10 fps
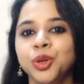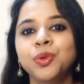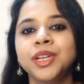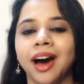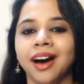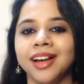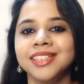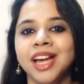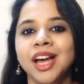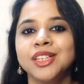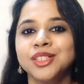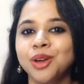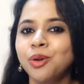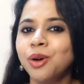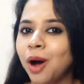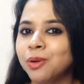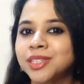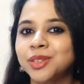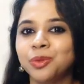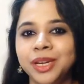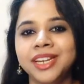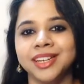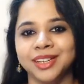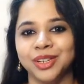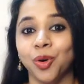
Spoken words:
you would ask, so how was the weekend?